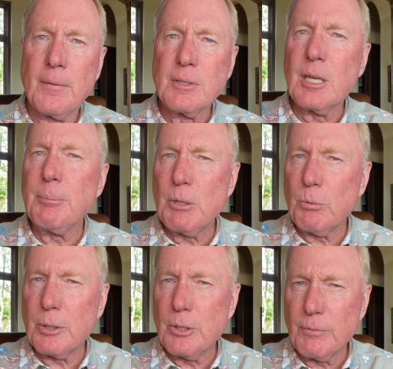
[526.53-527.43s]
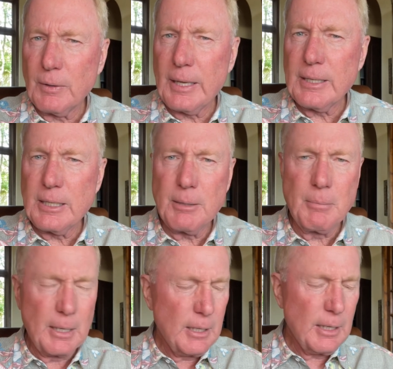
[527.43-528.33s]
tell me where you have laid him,
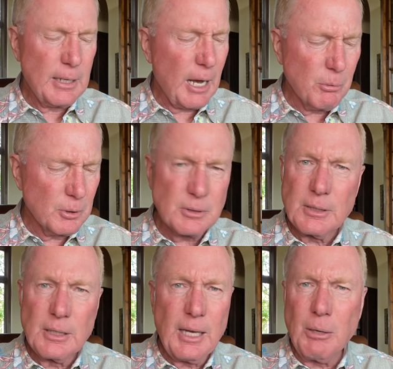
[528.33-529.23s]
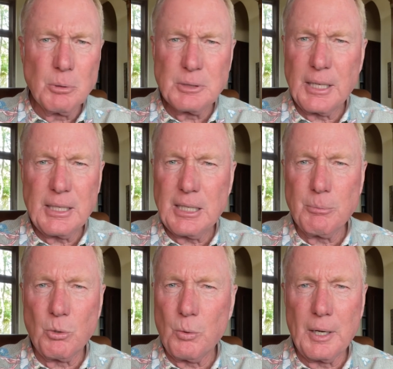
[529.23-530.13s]
and I will take
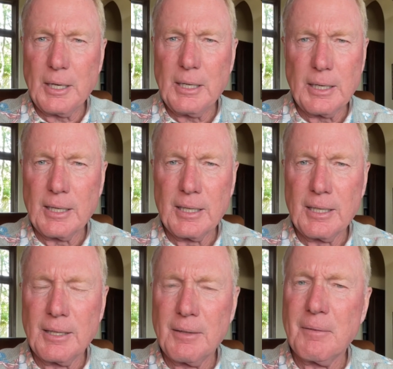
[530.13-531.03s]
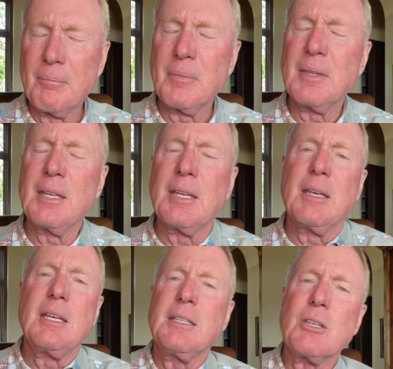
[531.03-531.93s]
him away."
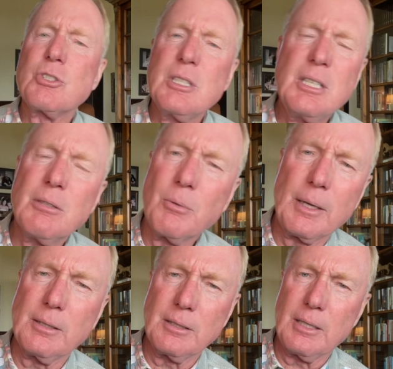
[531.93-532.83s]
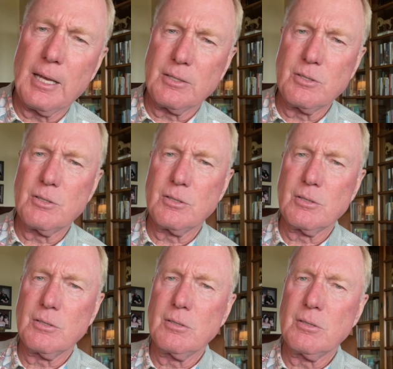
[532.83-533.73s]
Now, she didn't recognize
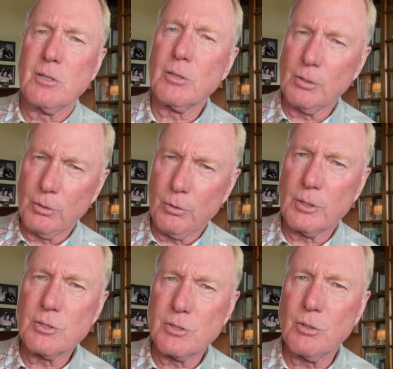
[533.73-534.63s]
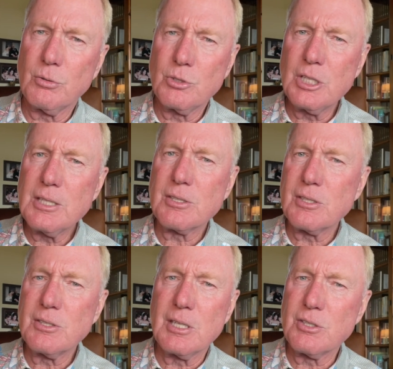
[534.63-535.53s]
her Lord, so Jesus
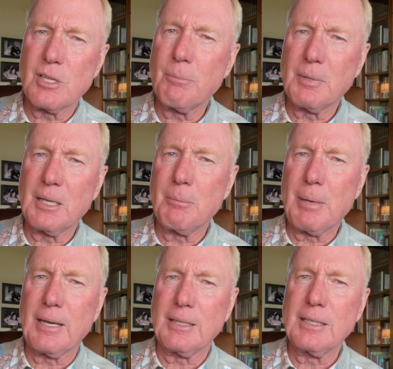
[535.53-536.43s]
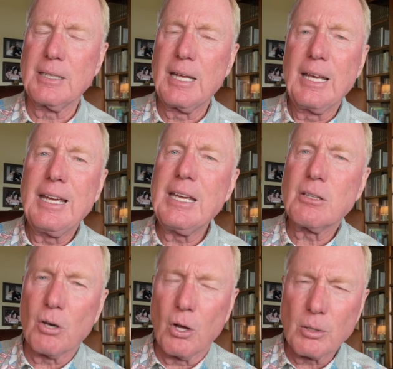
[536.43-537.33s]
did something about it. He
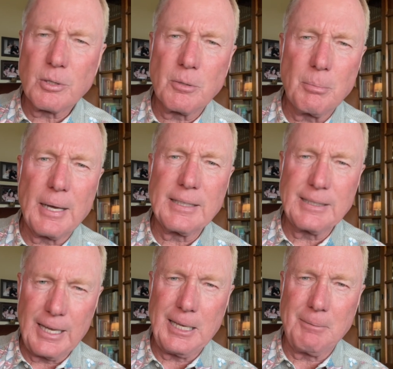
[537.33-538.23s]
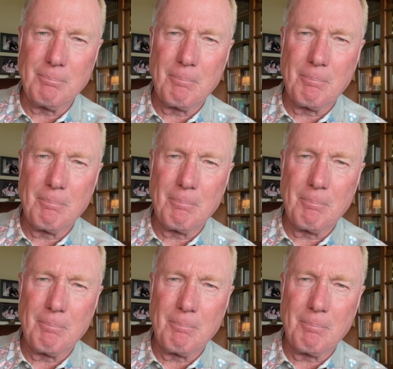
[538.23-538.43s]
called her by name.